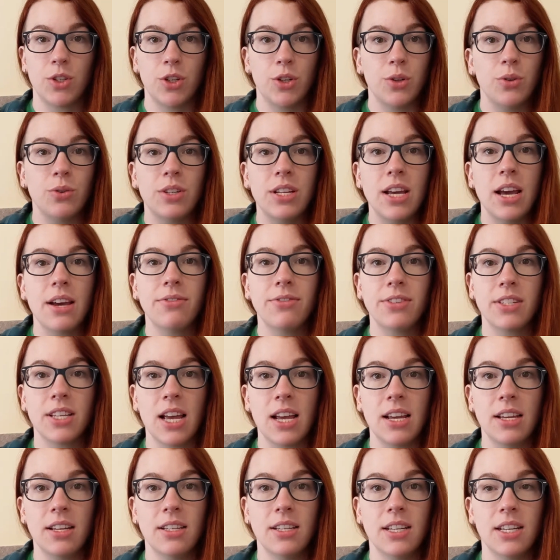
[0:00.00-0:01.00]
2 deaf
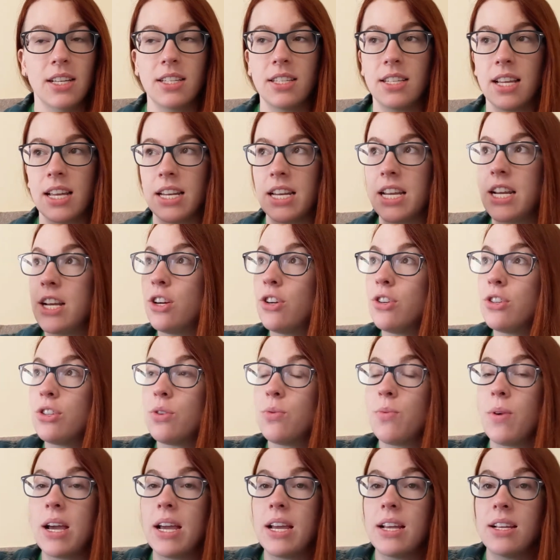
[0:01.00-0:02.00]
scientists, and here's
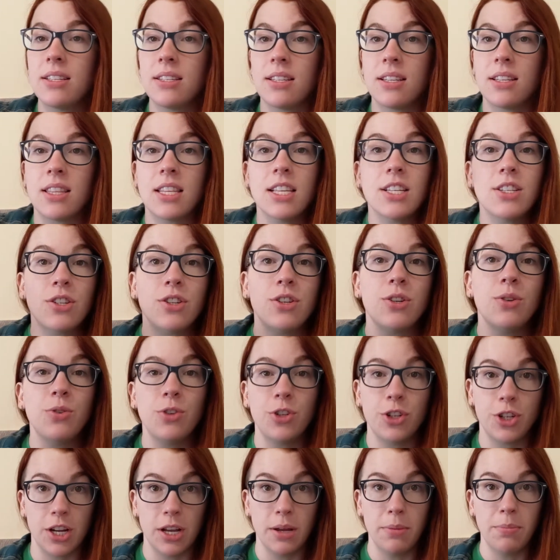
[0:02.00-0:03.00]
the ways that this new
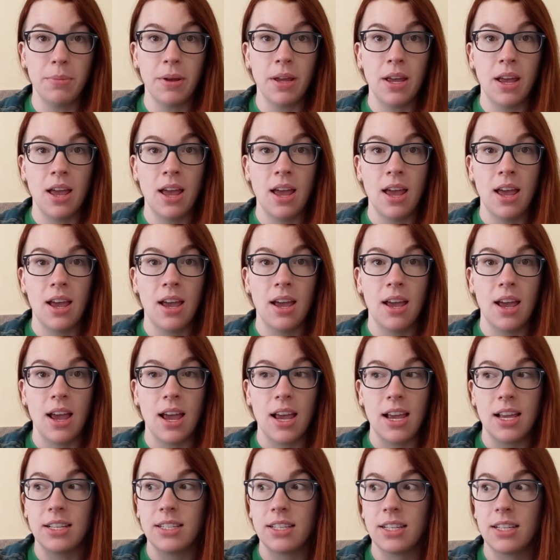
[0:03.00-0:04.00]
ship
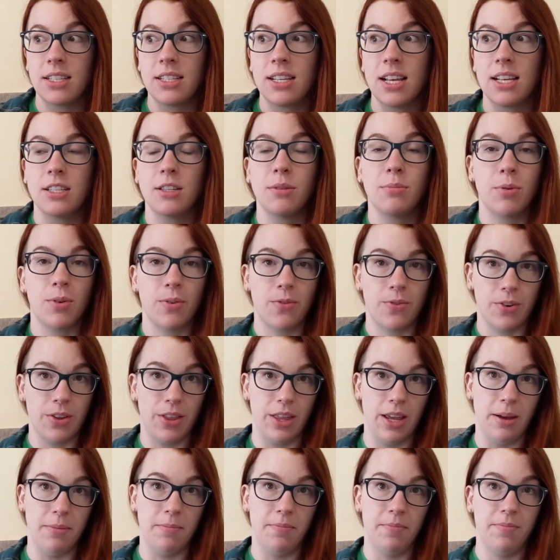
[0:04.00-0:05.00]
is accessible for
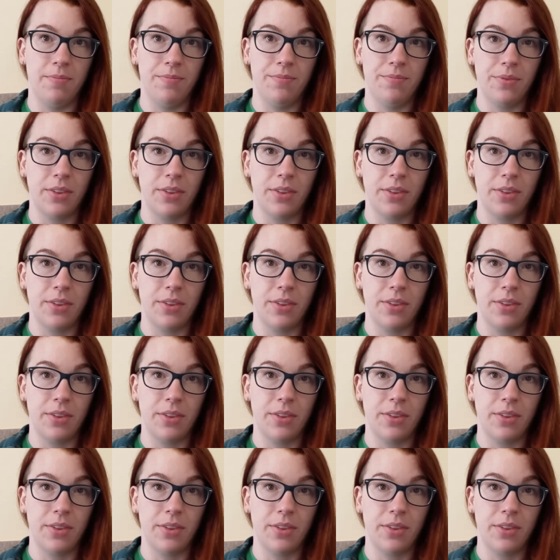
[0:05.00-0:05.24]
them.